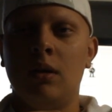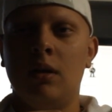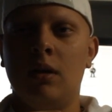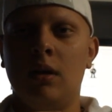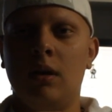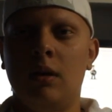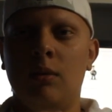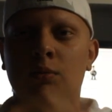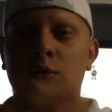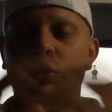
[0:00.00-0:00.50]

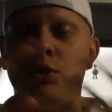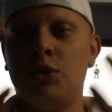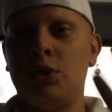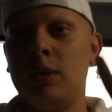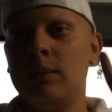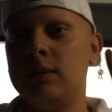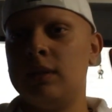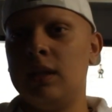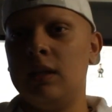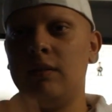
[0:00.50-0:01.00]
Uh, Future
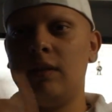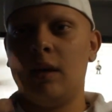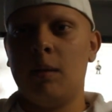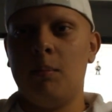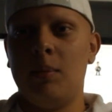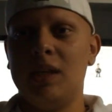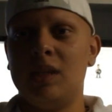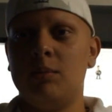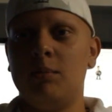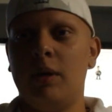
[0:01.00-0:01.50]
Shop's kind of
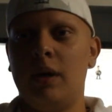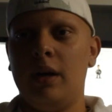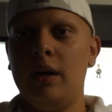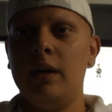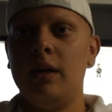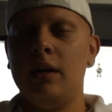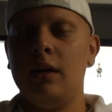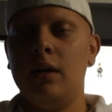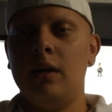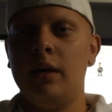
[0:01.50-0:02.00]
like a Best
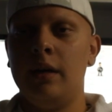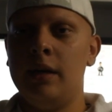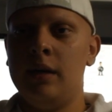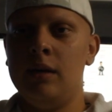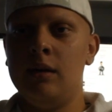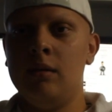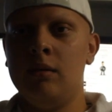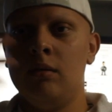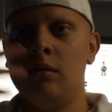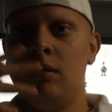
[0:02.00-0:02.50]
Buy
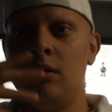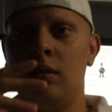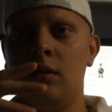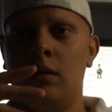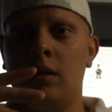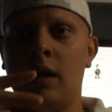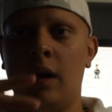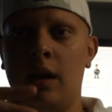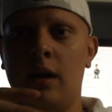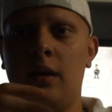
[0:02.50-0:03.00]
in
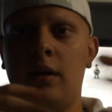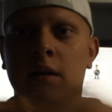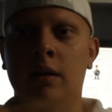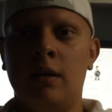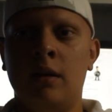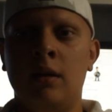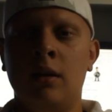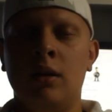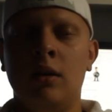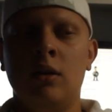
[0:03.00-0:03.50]

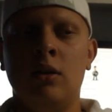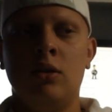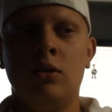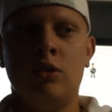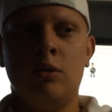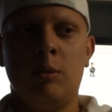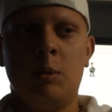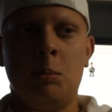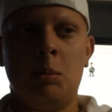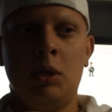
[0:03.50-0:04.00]
Canada,
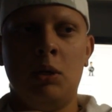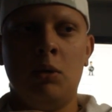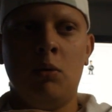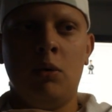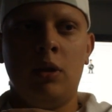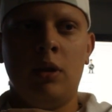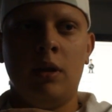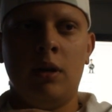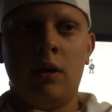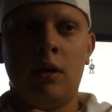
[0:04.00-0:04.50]
so I'm going to be
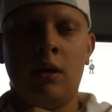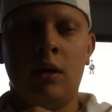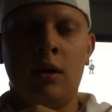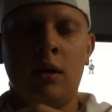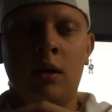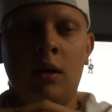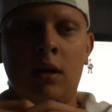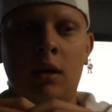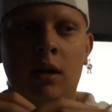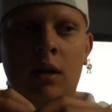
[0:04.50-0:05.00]
going there.
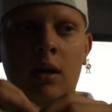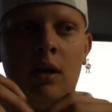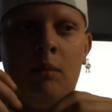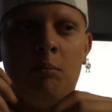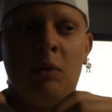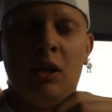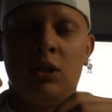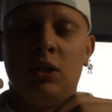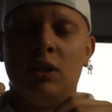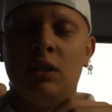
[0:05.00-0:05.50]
Uh,
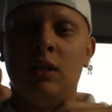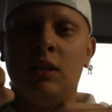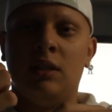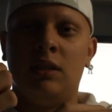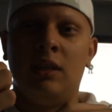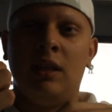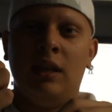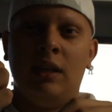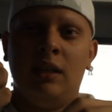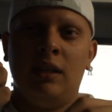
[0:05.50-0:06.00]
I'm actually going
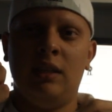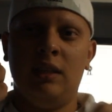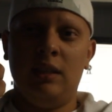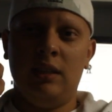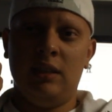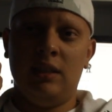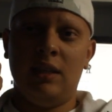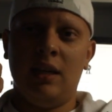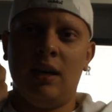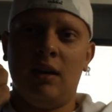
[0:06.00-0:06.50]
to take
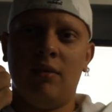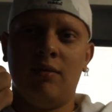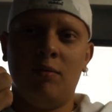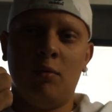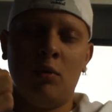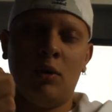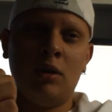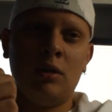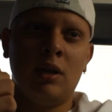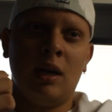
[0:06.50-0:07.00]
the day
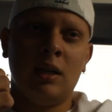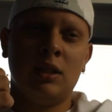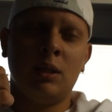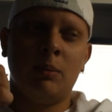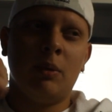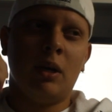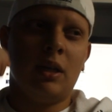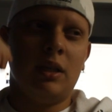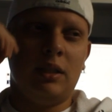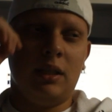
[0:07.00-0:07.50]
off work.
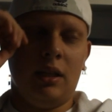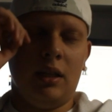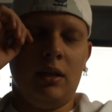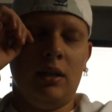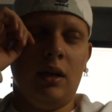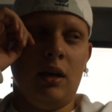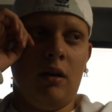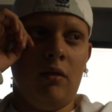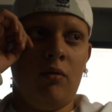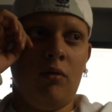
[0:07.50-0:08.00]
Actually, I'm not going to
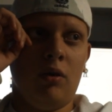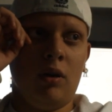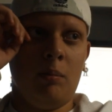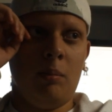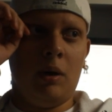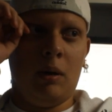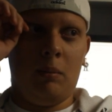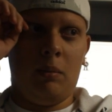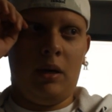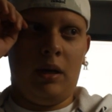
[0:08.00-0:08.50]
take the day off
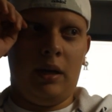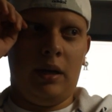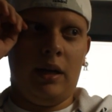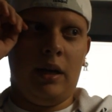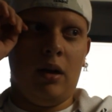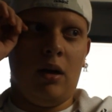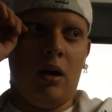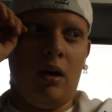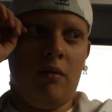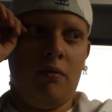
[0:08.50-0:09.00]
work, but I'm going to
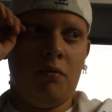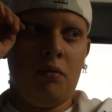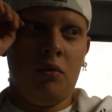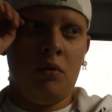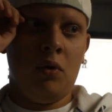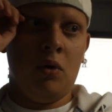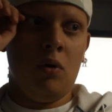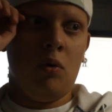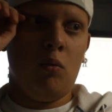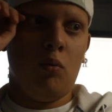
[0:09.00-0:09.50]
get
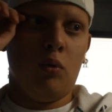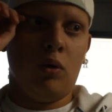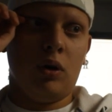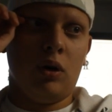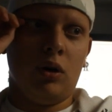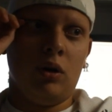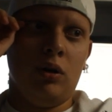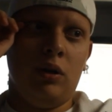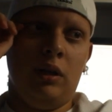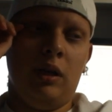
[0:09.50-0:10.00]
off
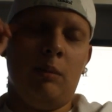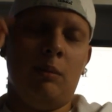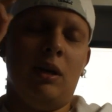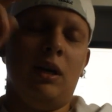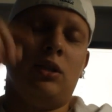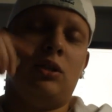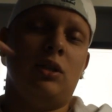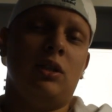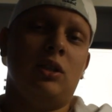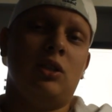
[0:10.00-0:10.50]
work early. I'm
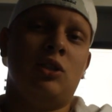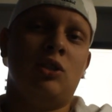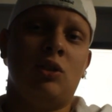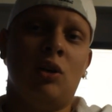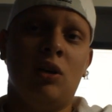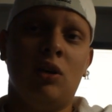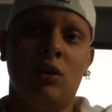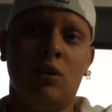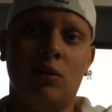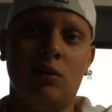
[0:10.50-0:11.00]
actually going to
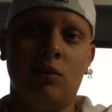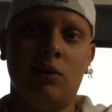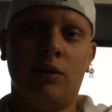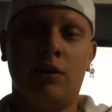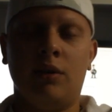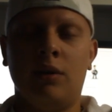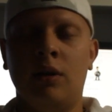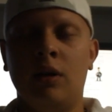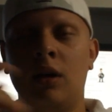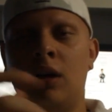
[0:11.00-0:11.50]
start
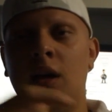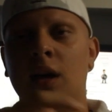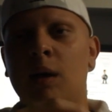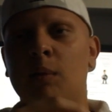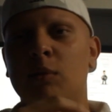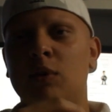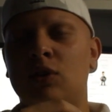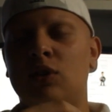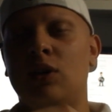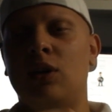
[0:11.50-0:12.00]
earlier. I'm
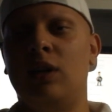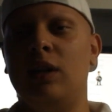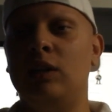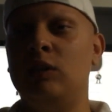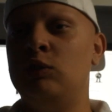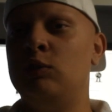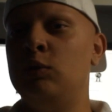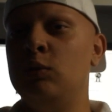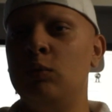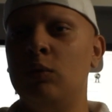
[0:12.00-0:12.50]
going to start
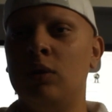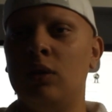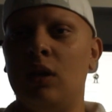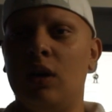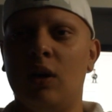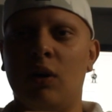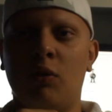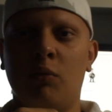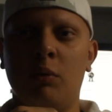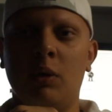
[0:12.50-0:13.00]
like 2
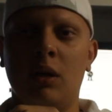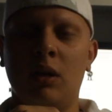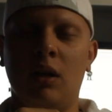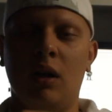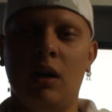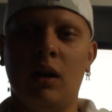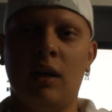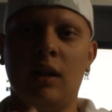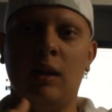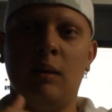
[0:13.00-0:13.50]
o'clock, 3
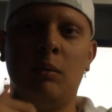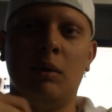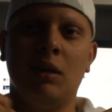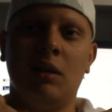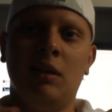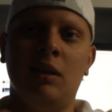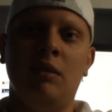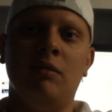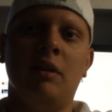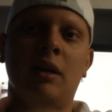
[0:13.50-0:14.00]
o'clock, and then I'm
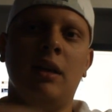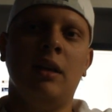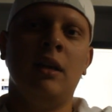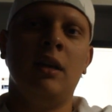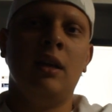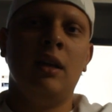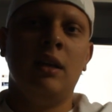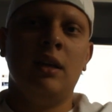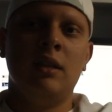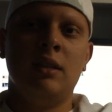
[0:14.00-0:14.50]
going to leave at
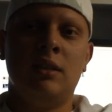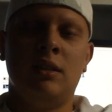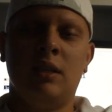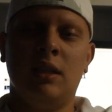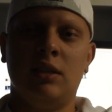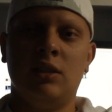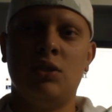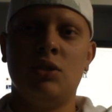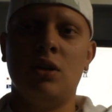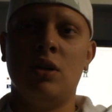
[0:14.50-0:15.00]

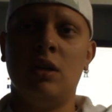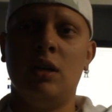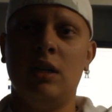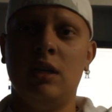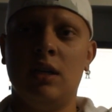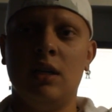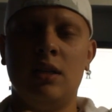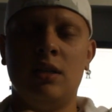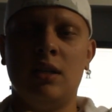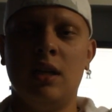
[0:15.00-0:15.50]

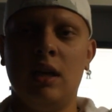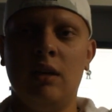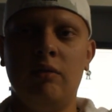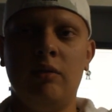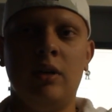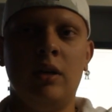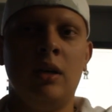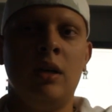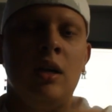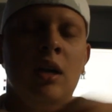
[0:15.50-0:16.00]
6.30 to
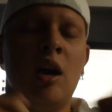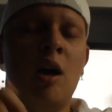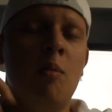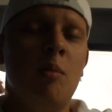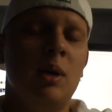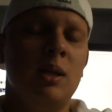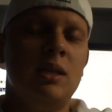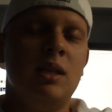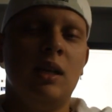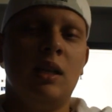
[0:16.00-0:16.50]
7.
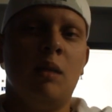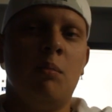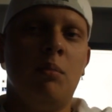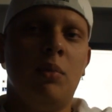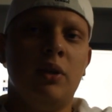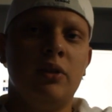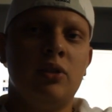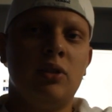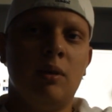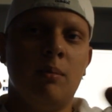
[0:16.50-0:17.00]
I'm gonna take the
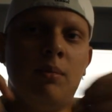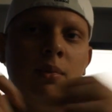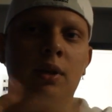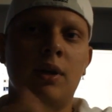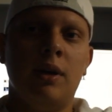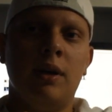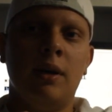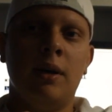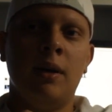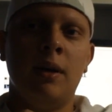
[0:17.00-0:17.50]
bus up
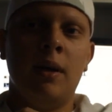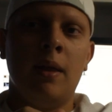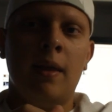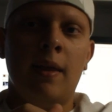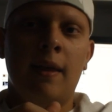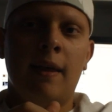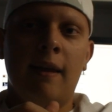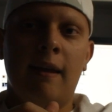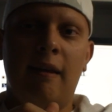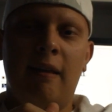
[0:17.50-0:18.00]
there
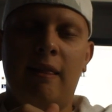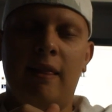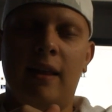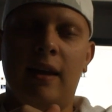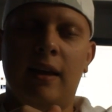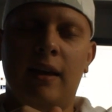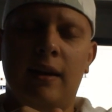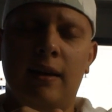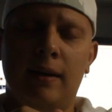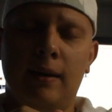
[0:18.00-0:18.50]
and
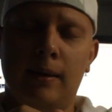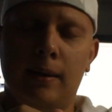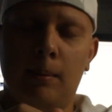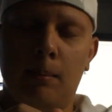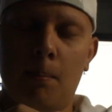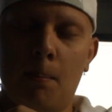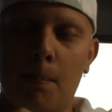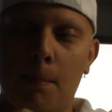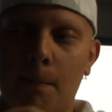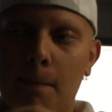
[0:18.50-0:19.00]
then
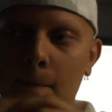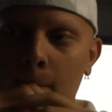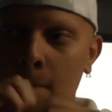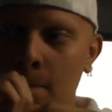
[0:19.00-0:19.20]
um,